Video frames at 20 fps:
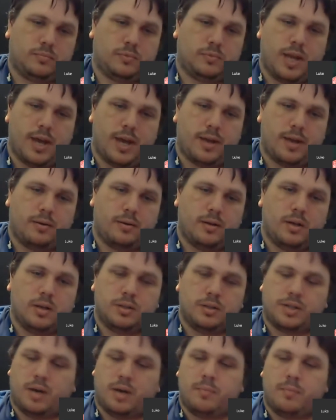yeah.
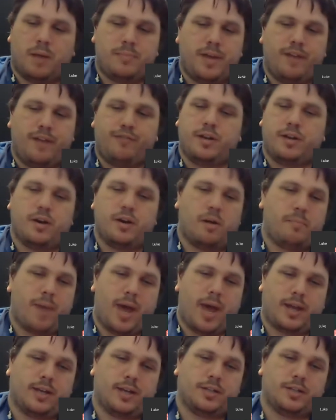So I'm definitely not
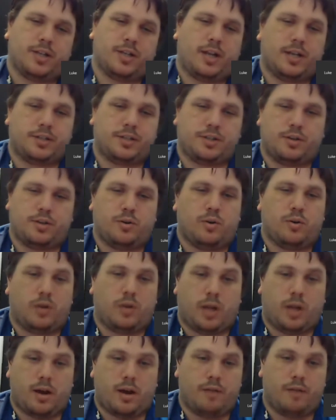bagging SLS at all.
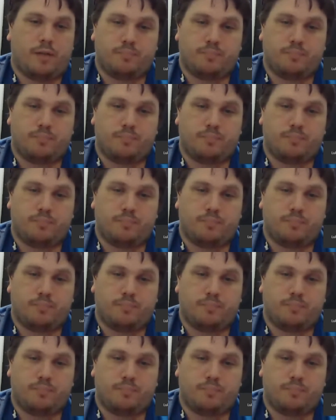Like, I've